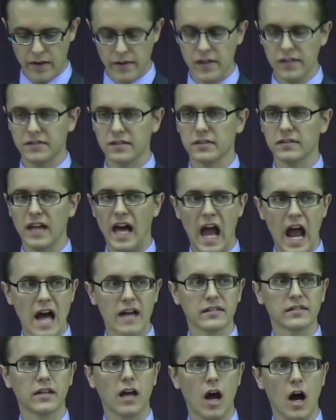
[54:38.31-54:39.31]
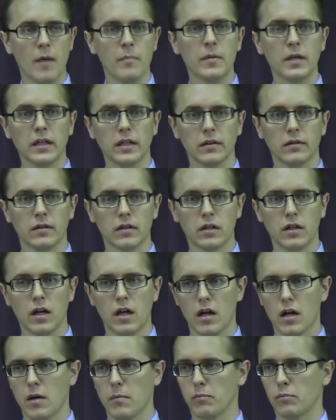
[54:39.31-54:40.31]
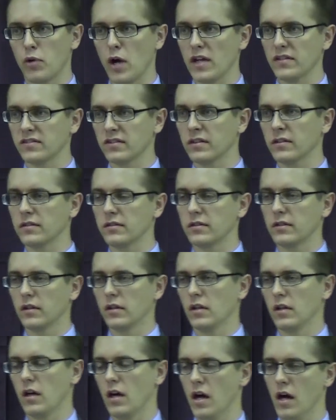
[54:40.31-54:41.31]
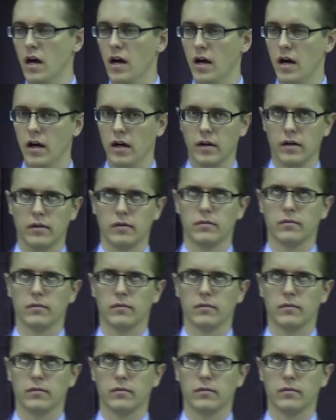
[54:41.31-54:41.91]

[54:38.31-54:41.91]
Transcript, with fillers: This is as coming, present, uh,